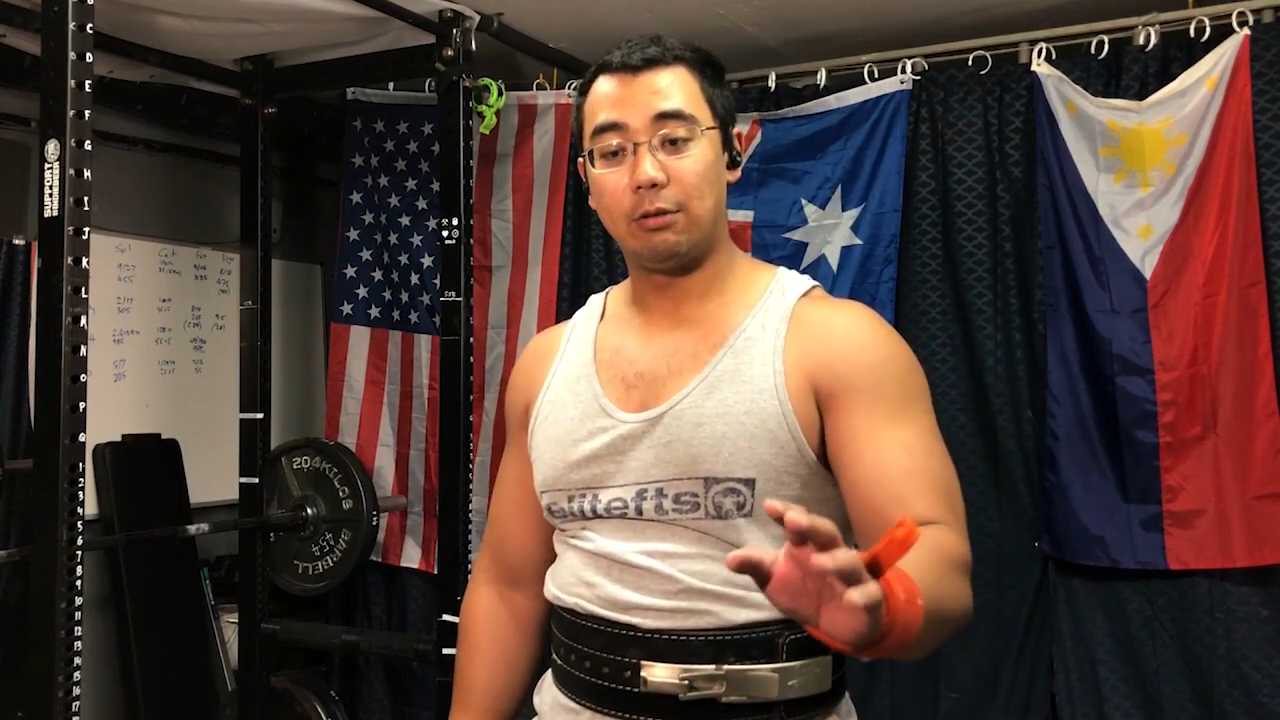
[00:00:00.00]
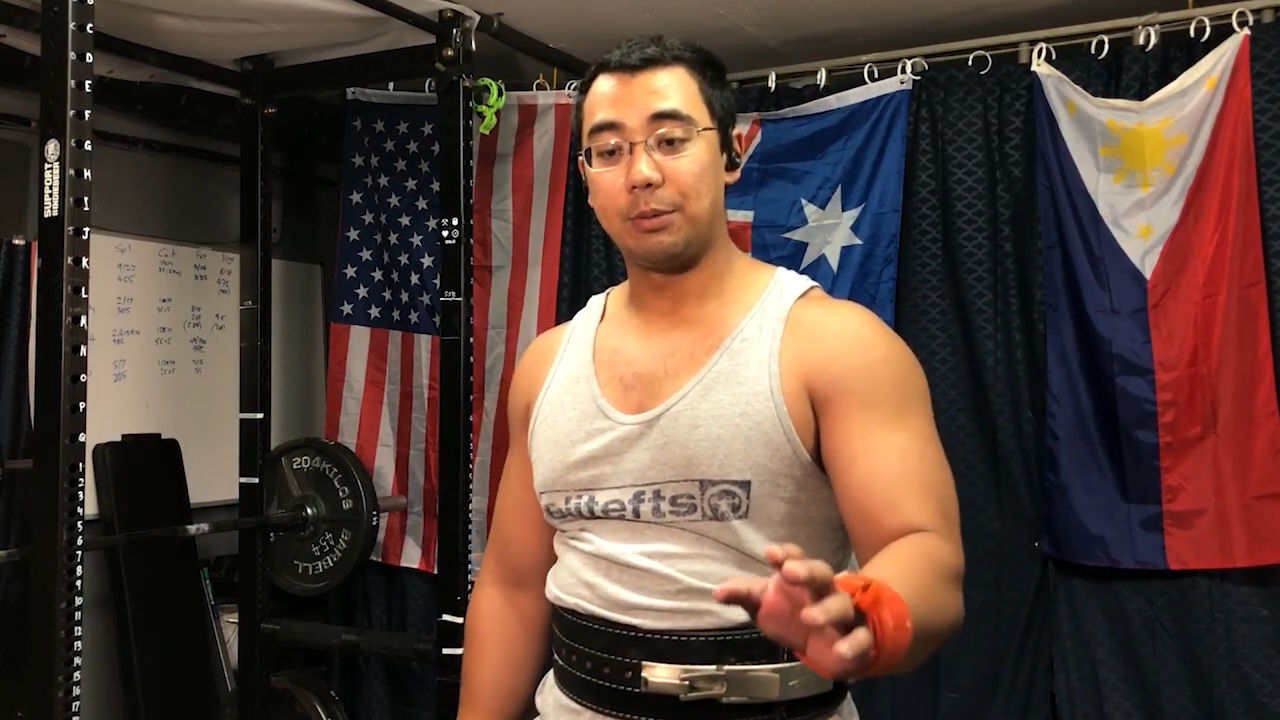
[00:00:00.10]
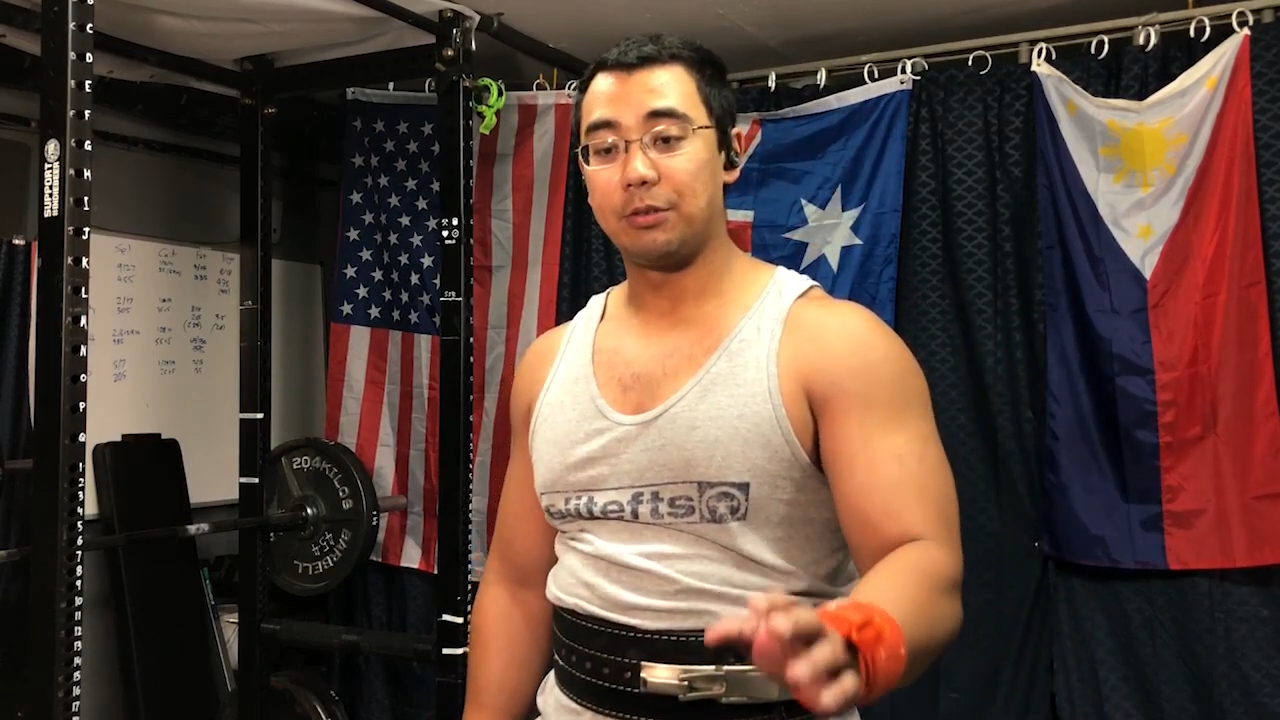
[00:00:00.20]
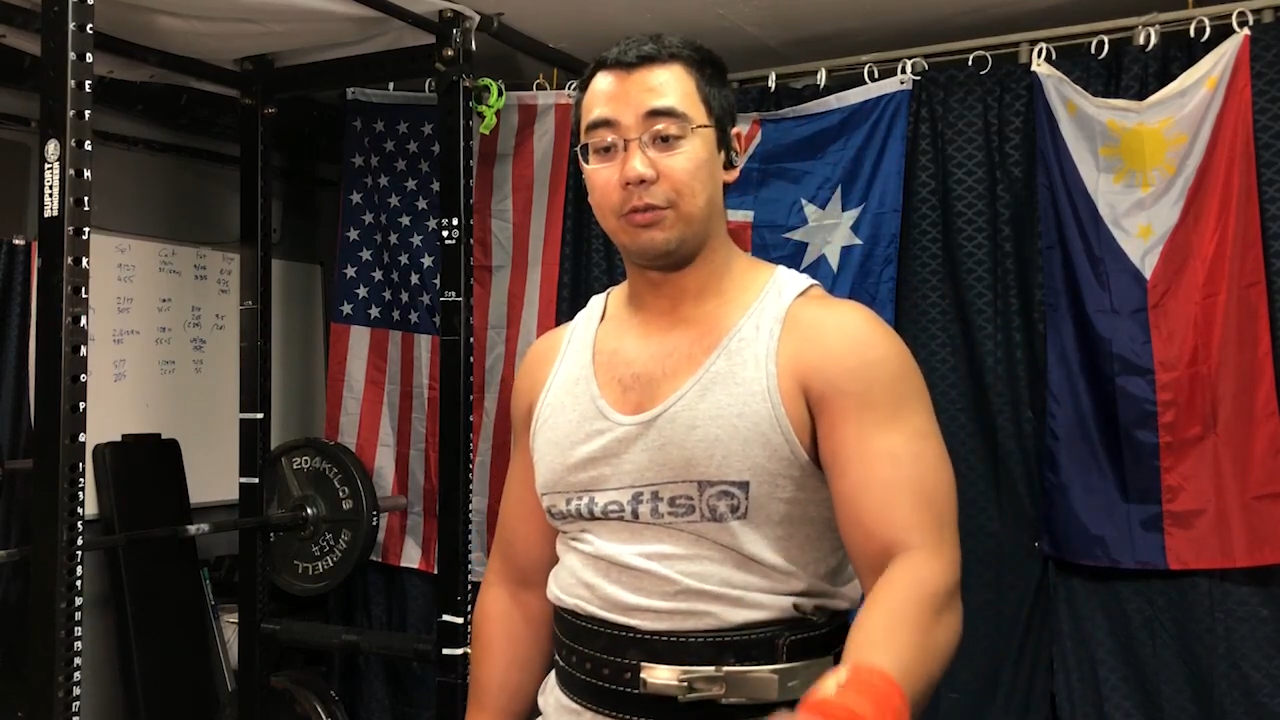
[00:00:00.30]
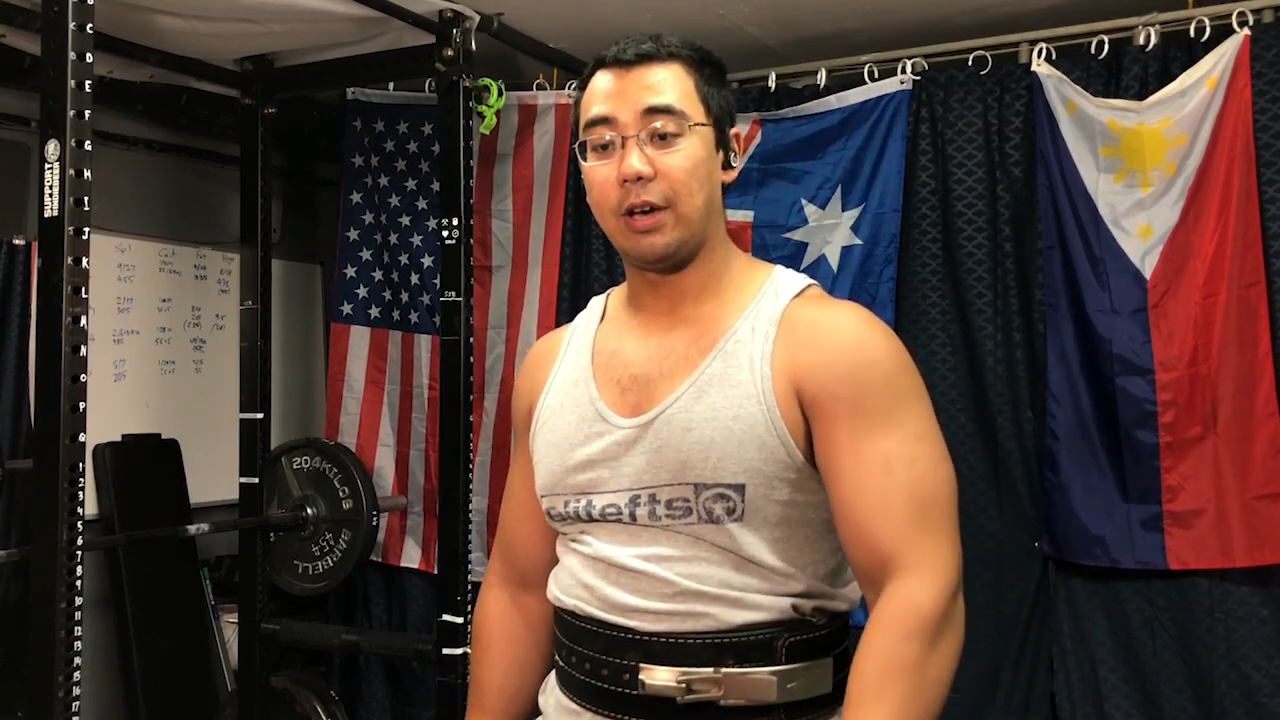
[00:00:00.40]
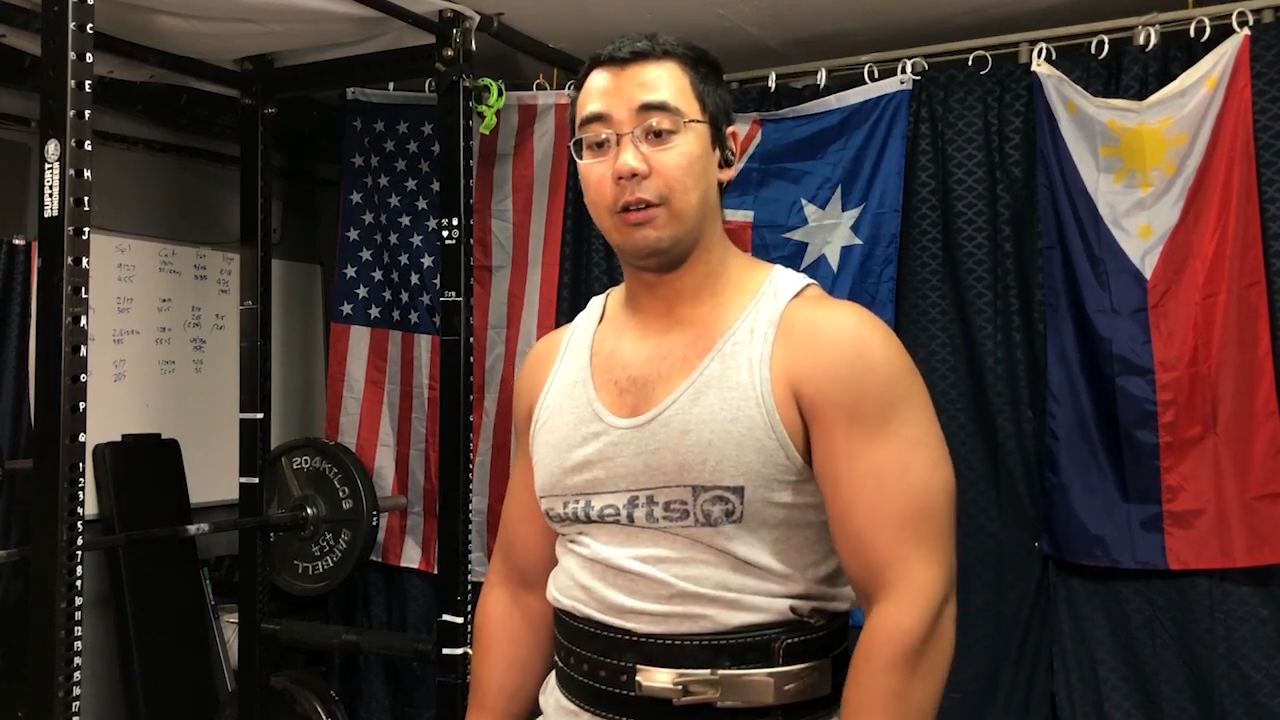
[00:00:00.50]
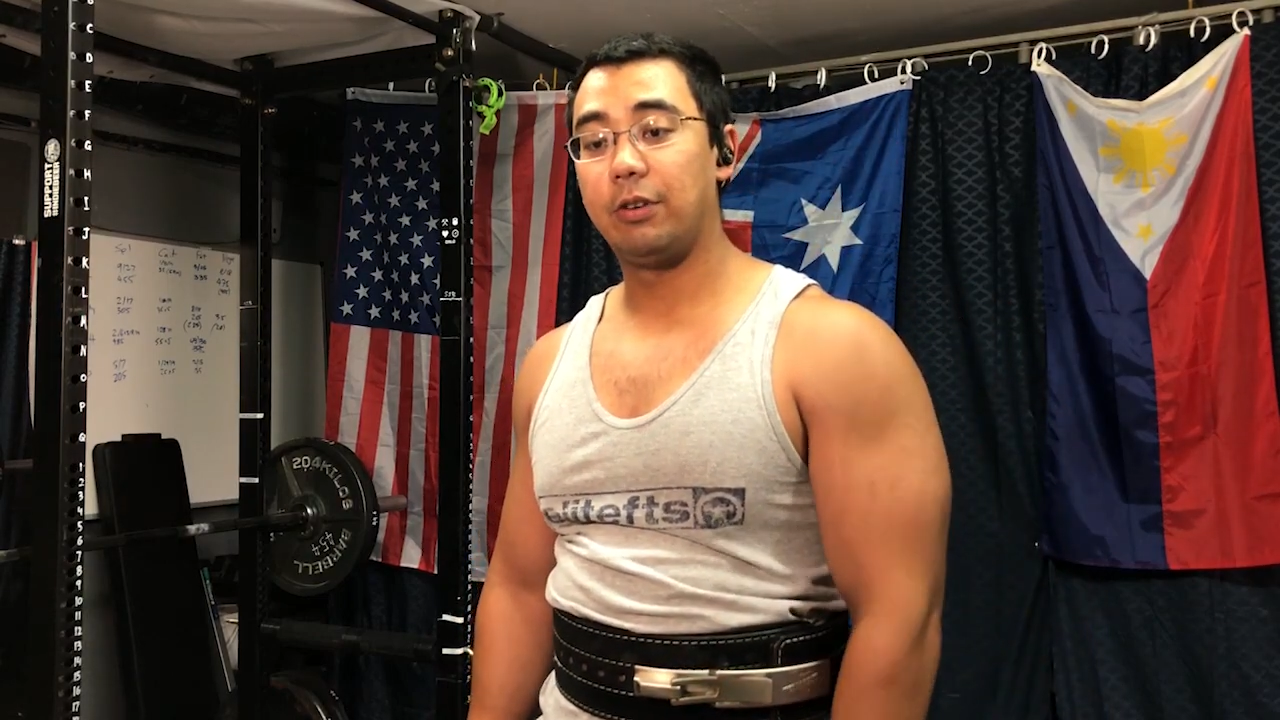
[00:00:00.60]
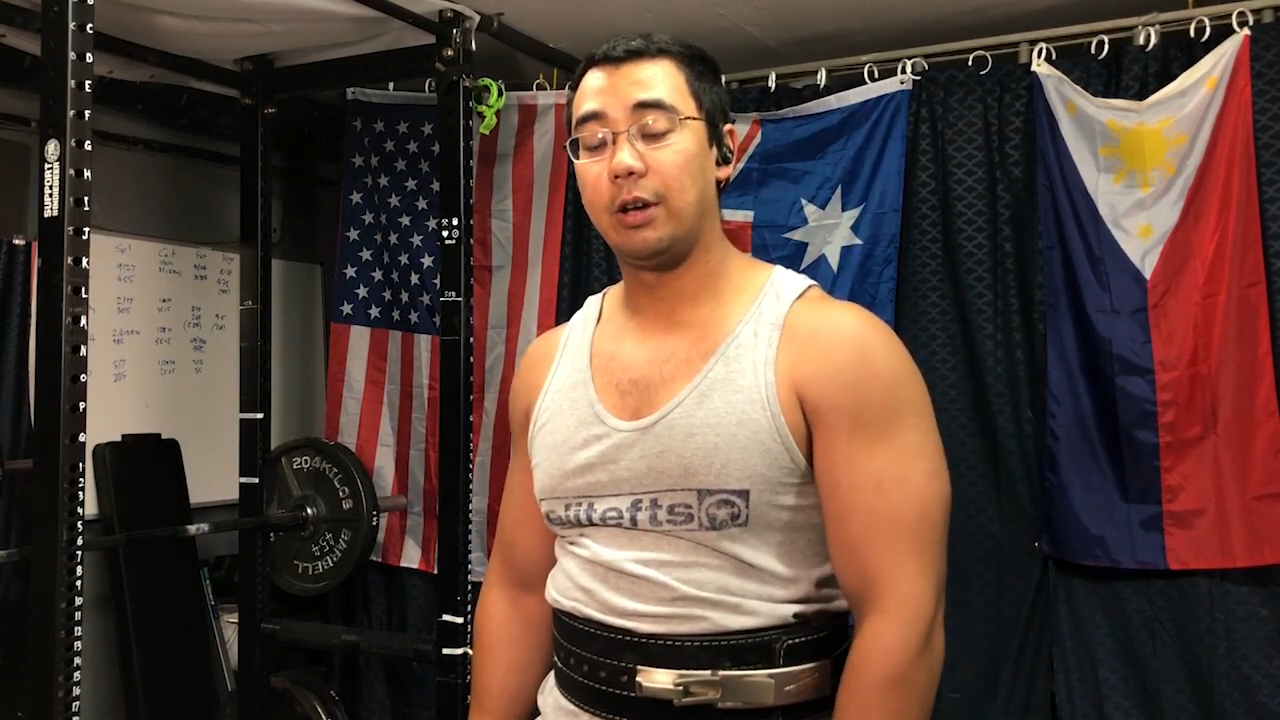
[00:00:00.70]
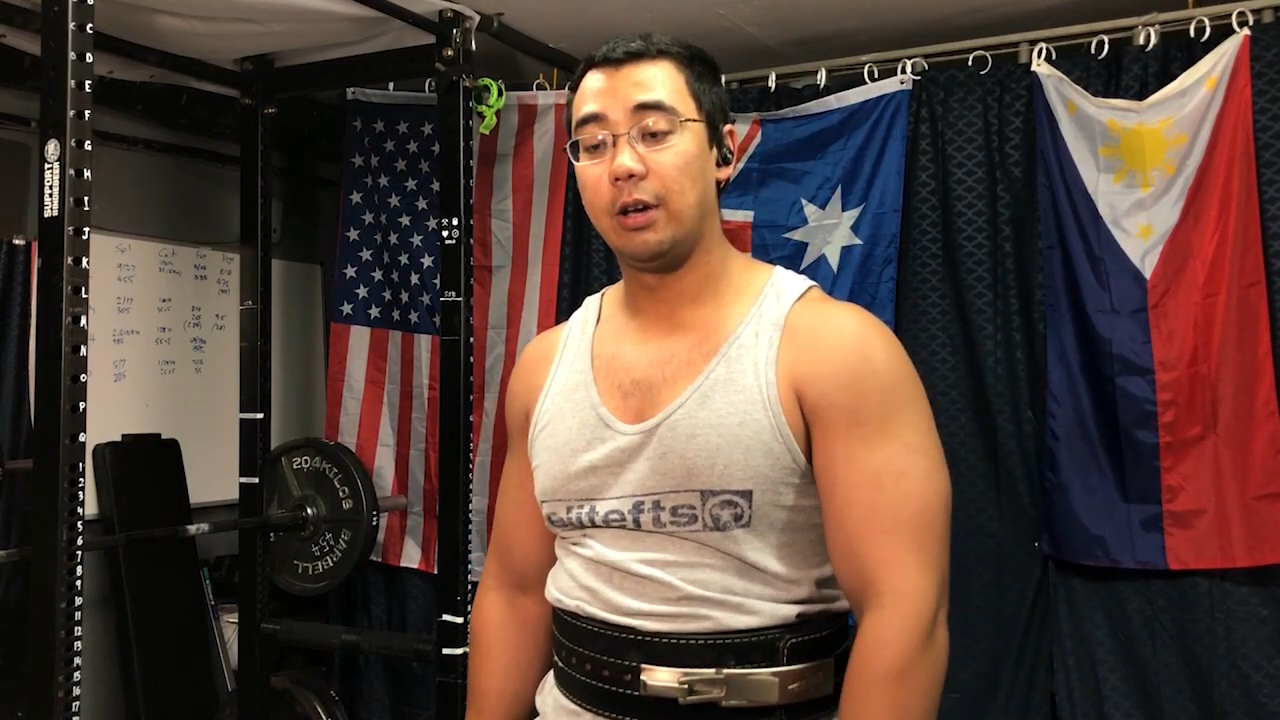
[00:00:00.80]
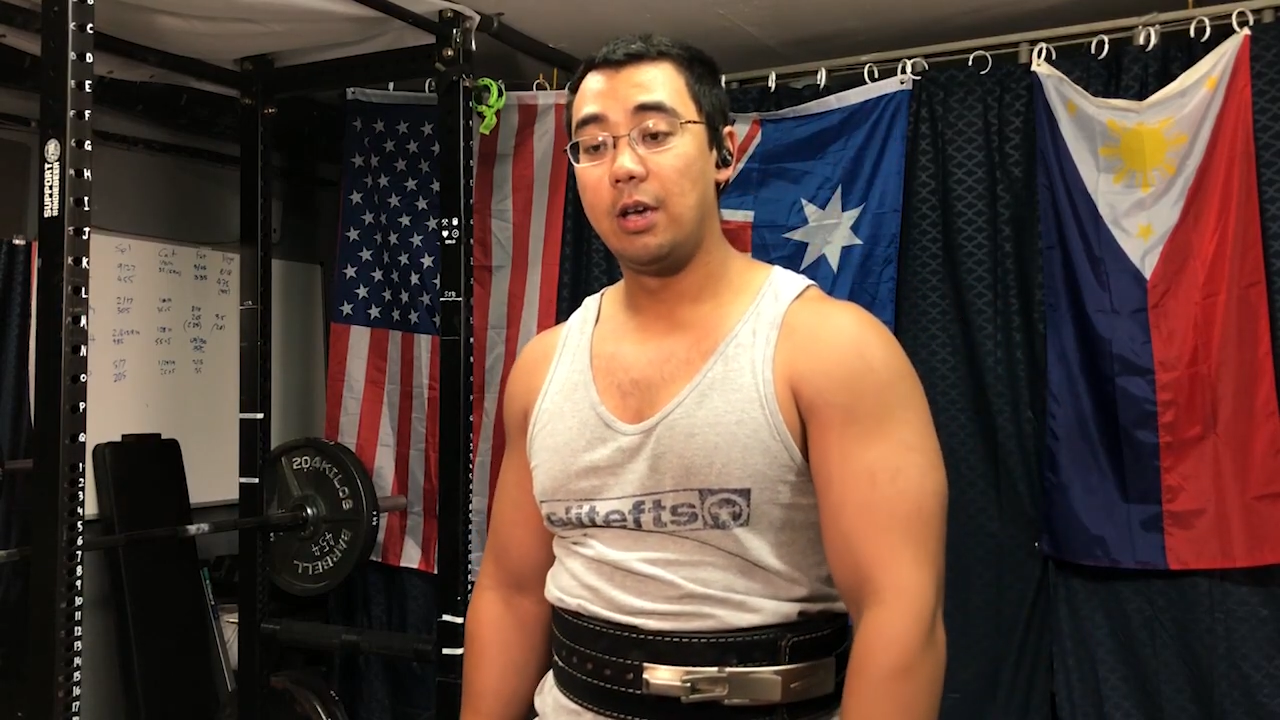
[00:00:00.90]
reps of 5.